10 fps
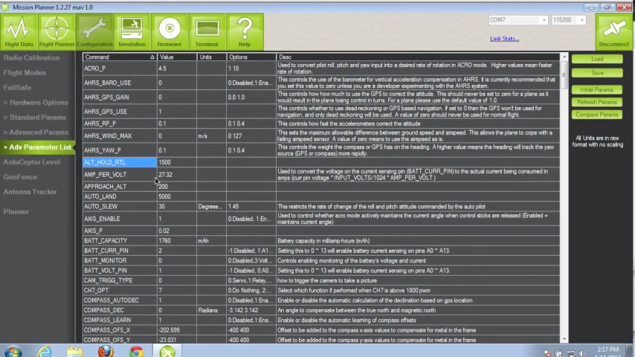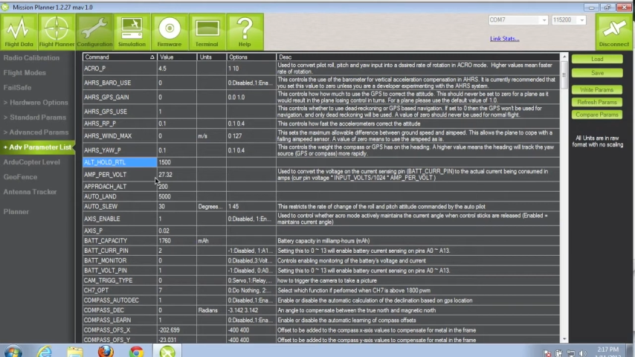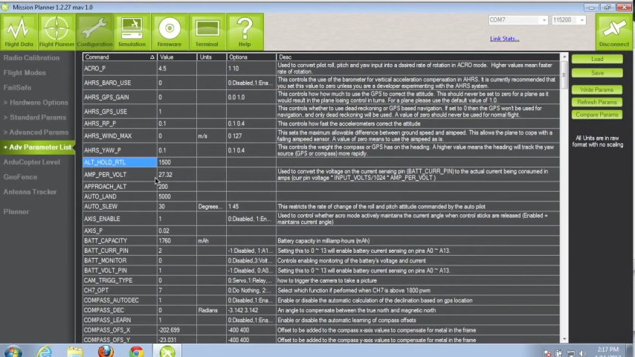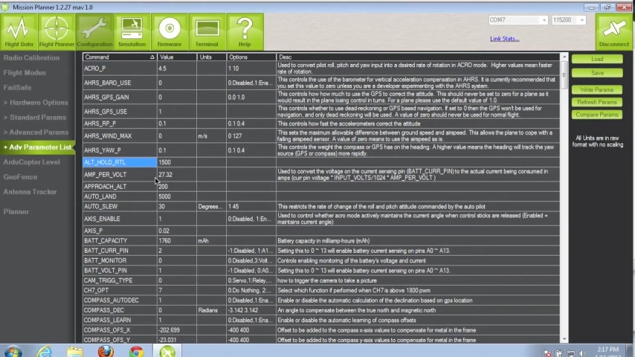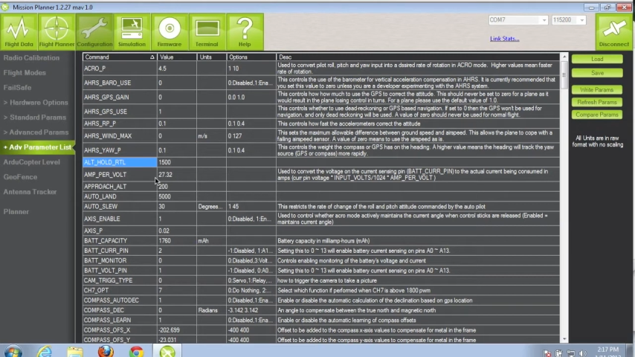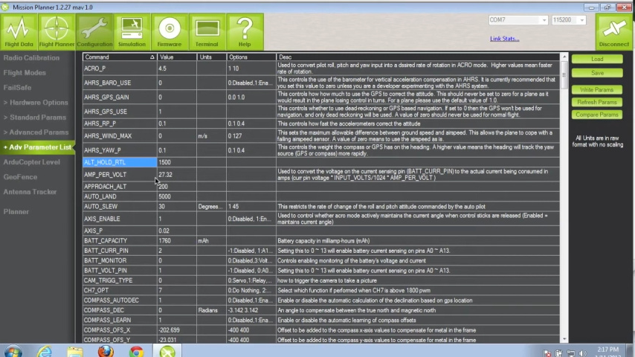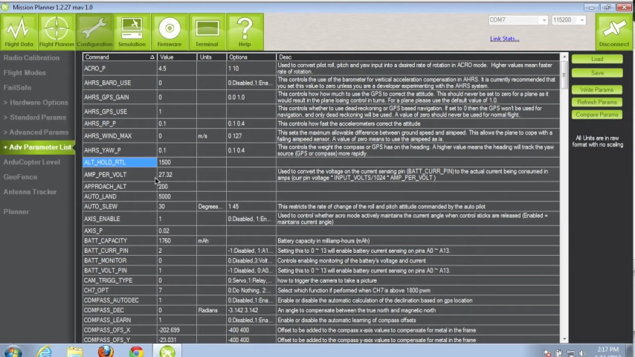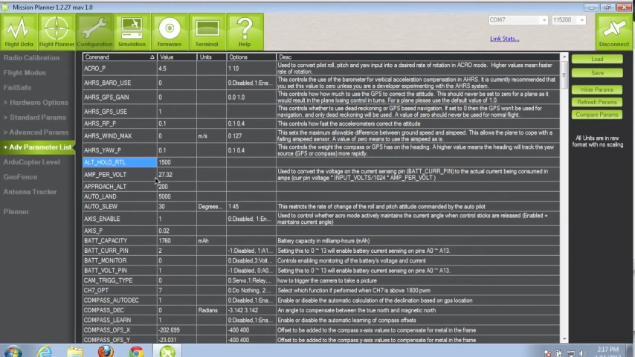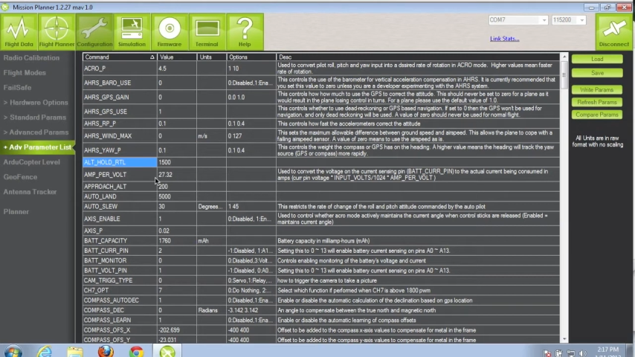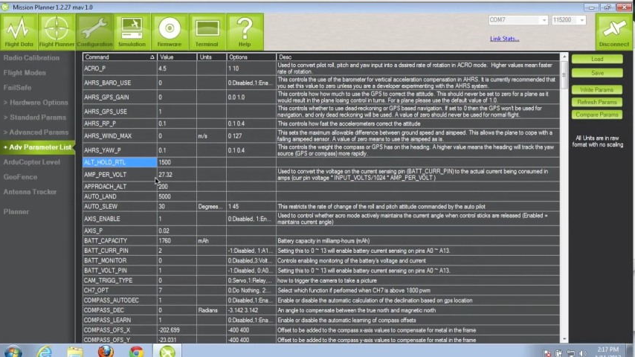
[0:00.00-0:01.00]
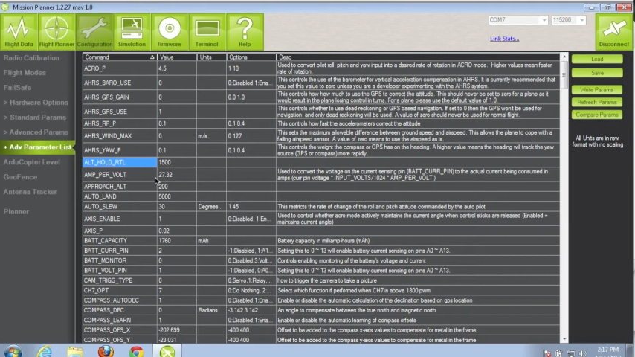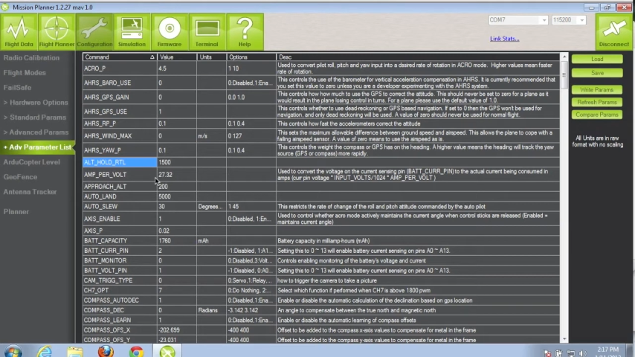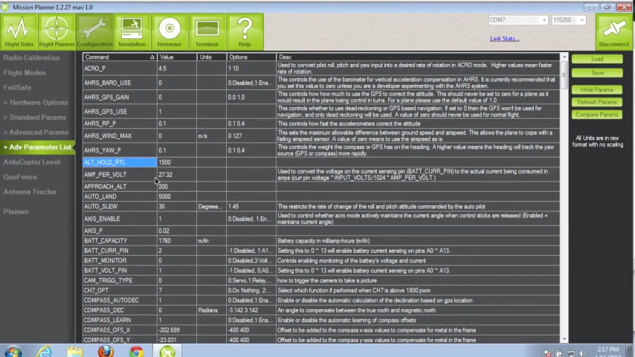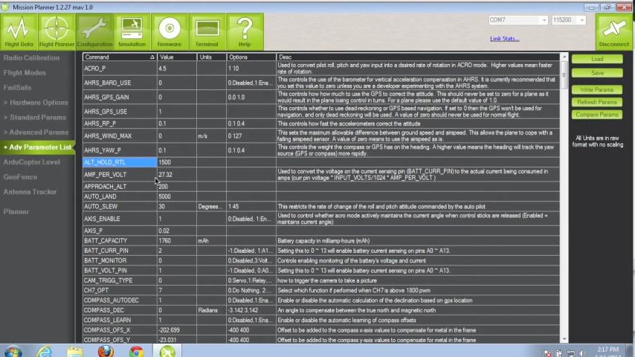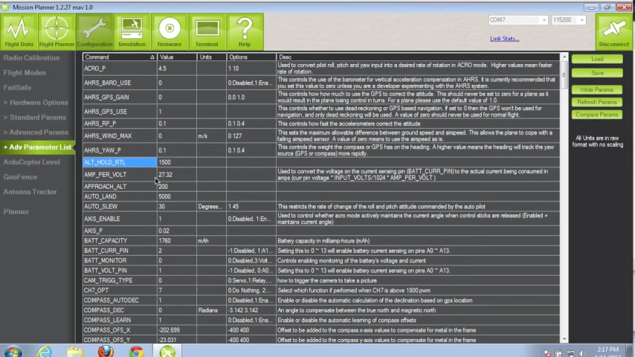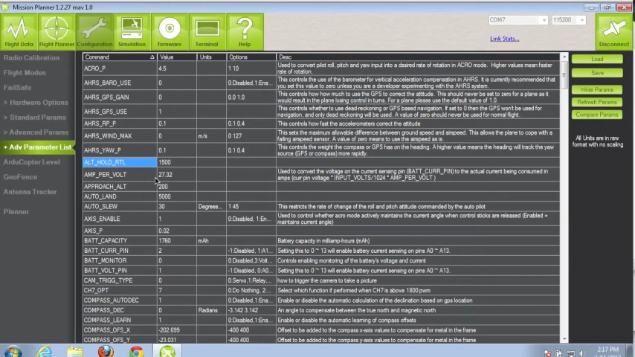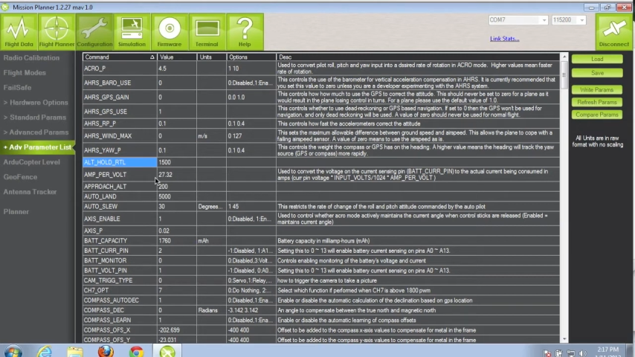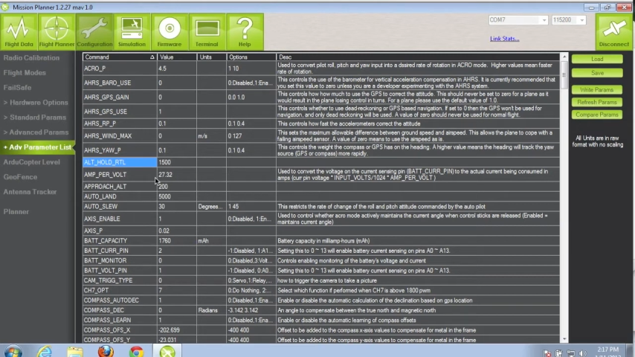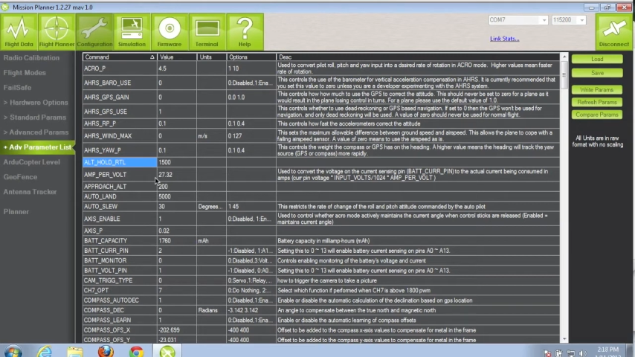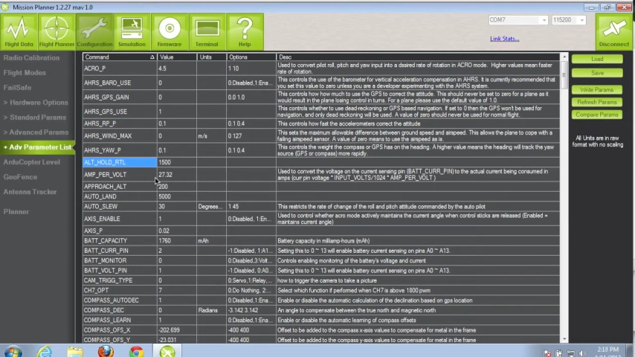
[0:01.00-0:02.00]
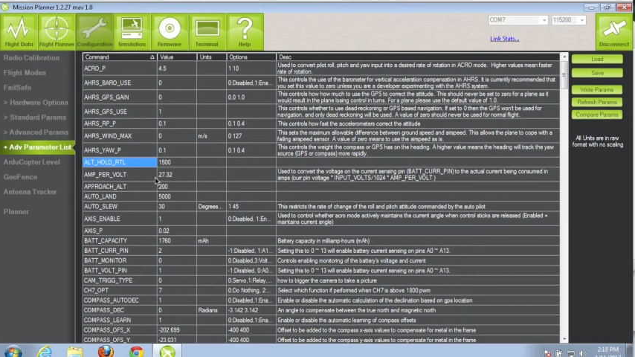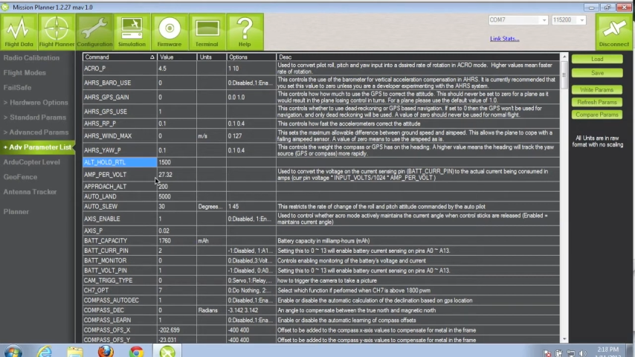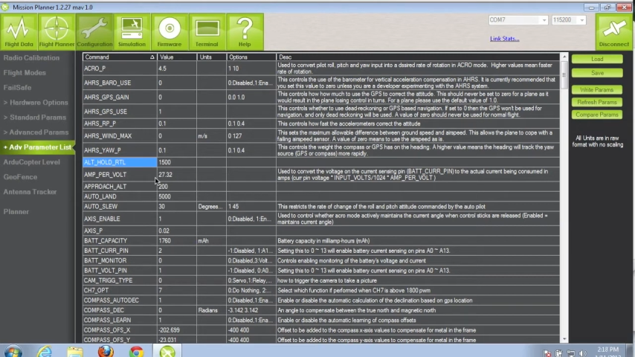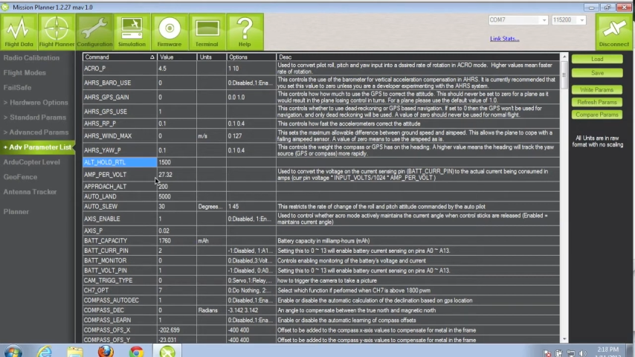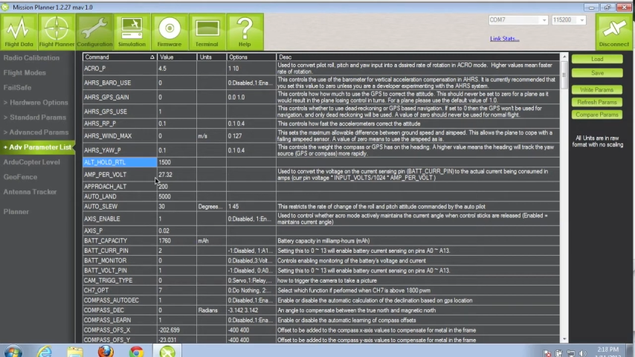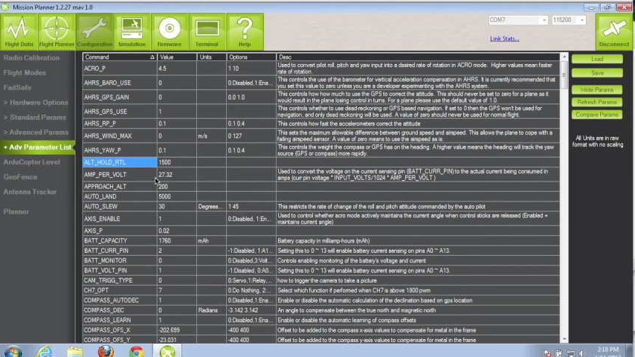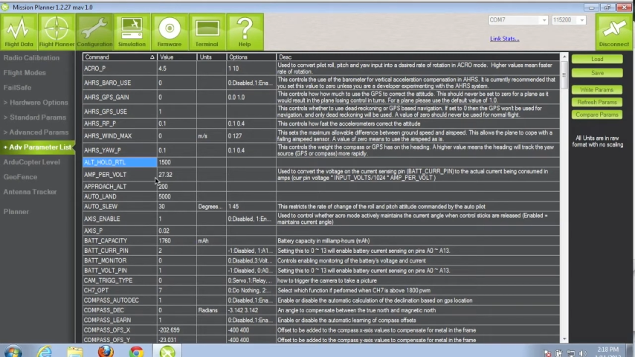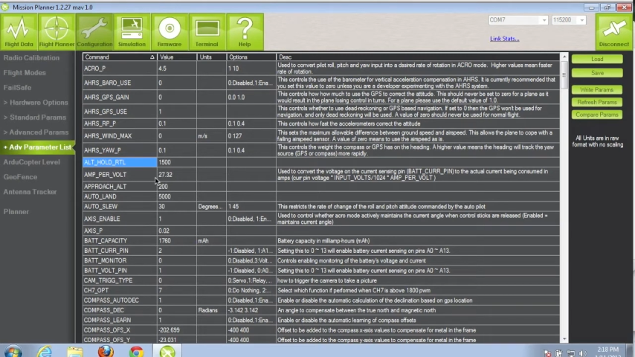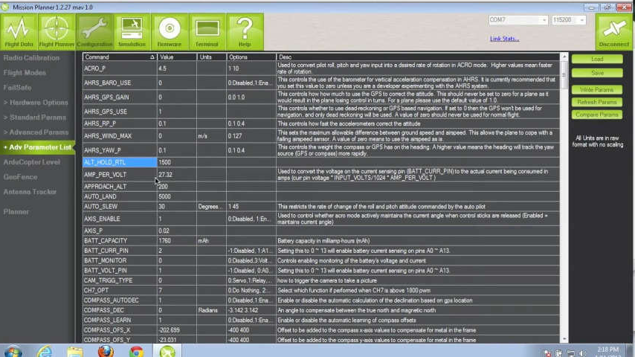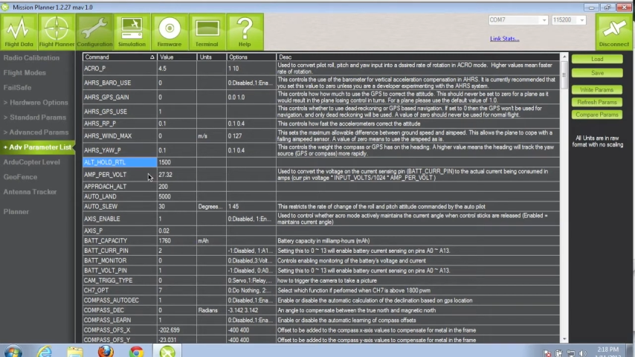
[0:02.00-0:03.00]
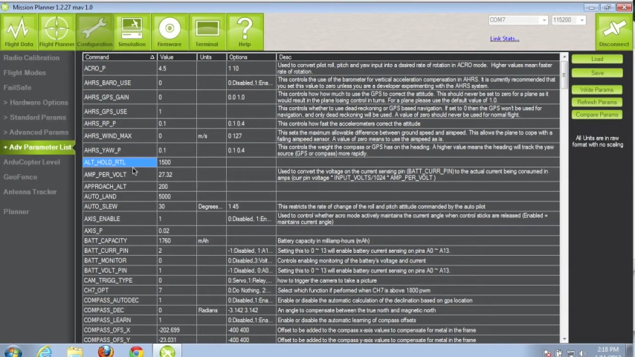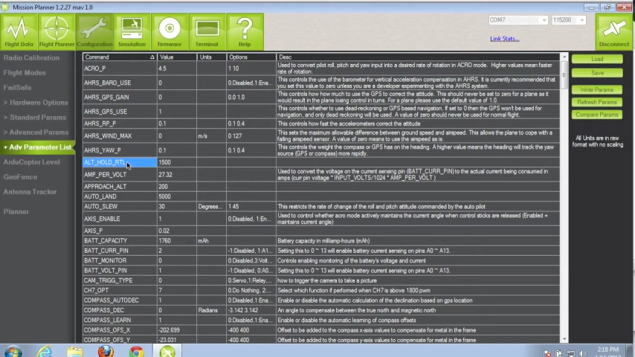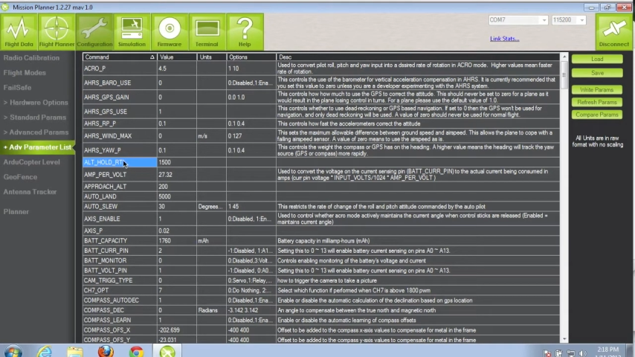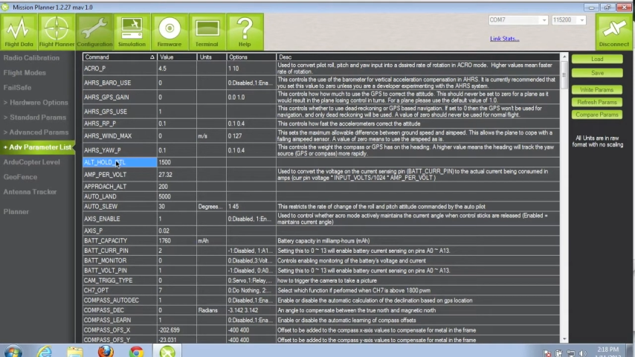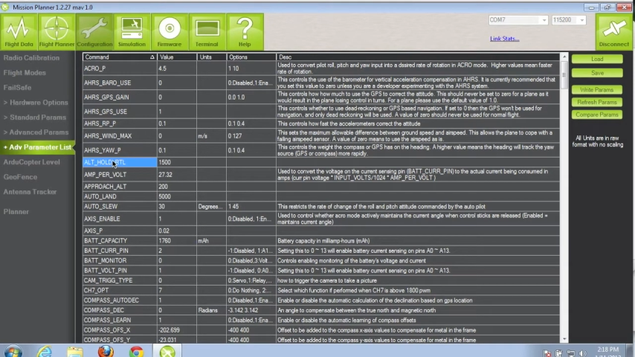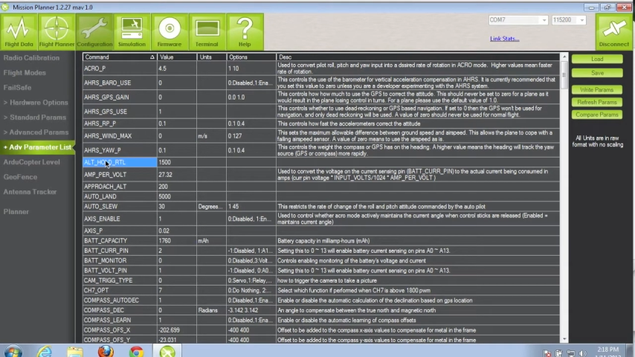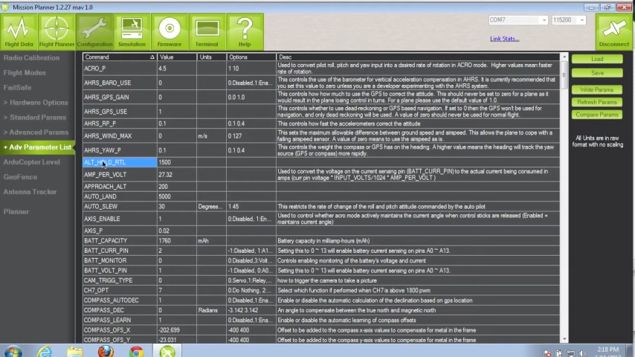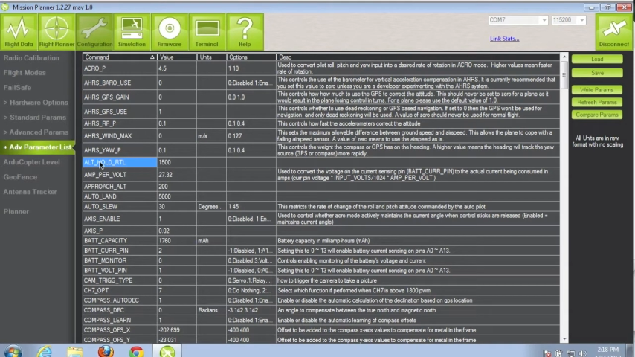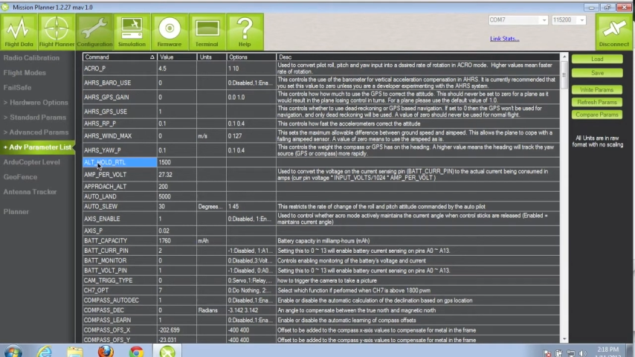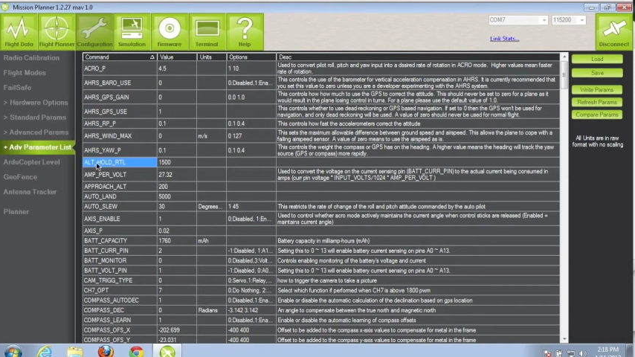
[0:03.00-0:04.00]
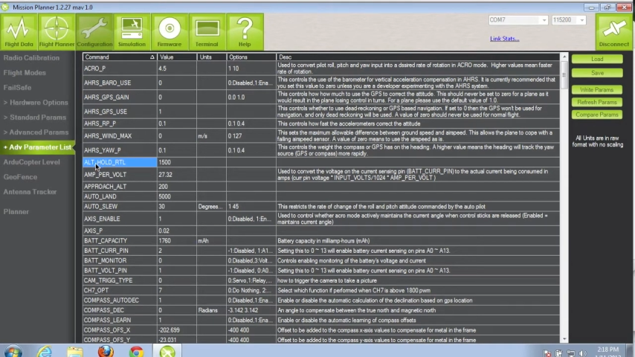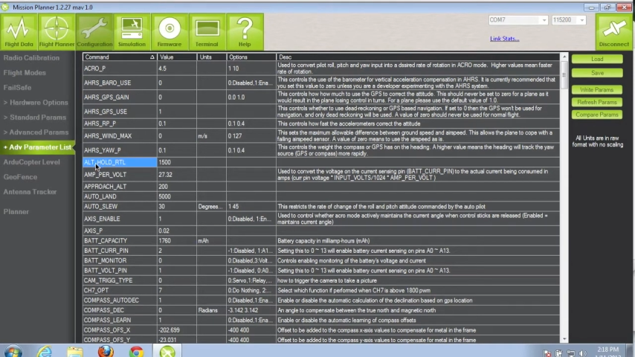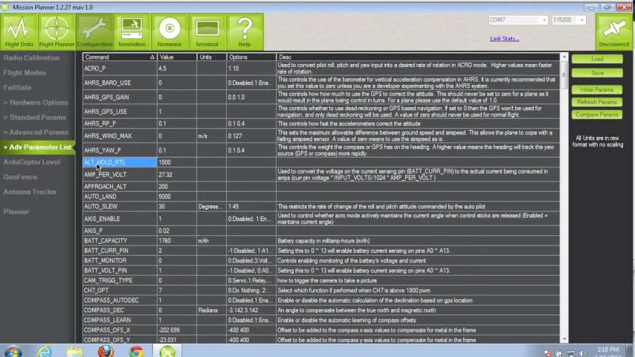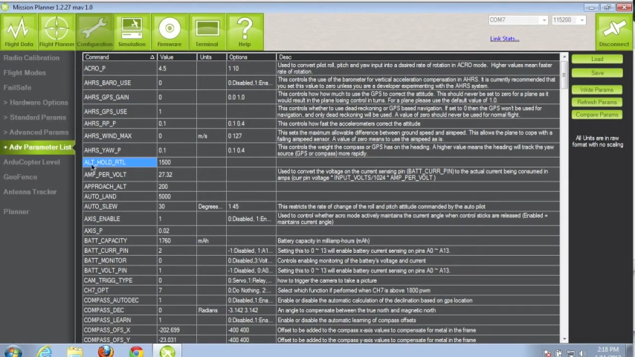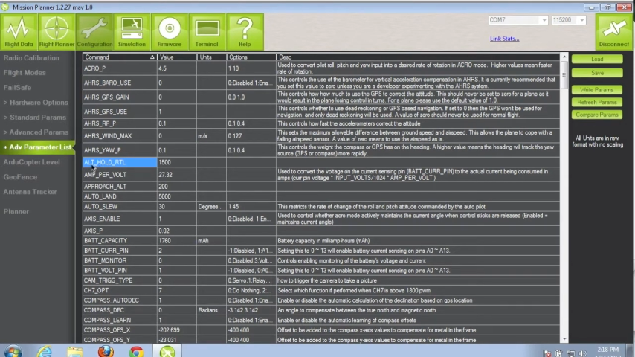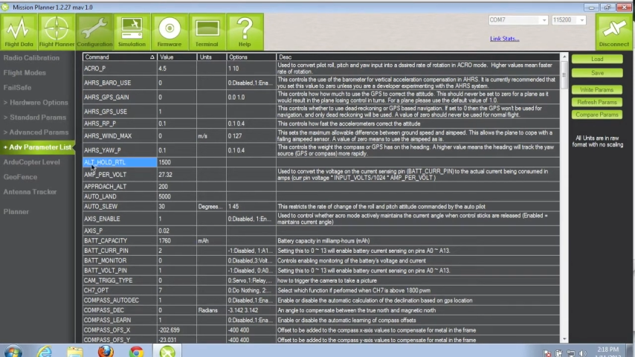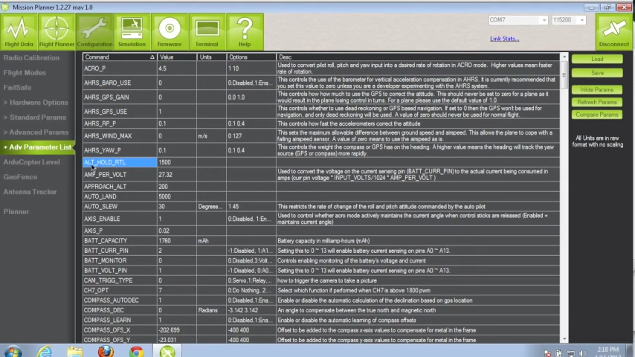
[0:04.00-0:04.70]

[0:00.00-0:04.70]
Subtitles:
Nobody's mouth can be seen.